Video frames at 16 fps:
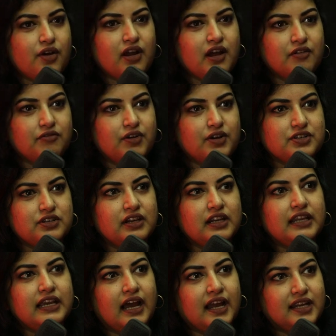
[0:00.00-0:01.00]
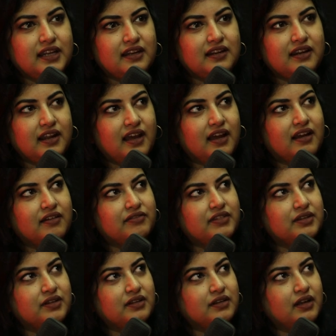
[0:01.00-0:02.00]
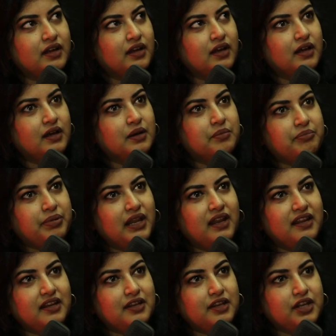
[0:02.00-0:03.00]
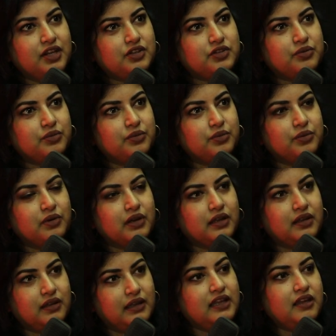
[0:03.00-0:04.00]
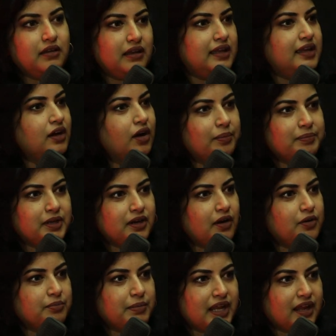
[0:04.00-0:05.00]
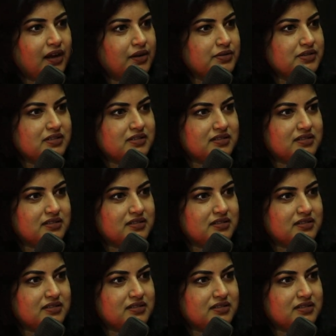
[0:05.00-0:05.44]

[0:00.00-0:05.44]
unfortunately, I didn't have the ability to. He he hopped around my house,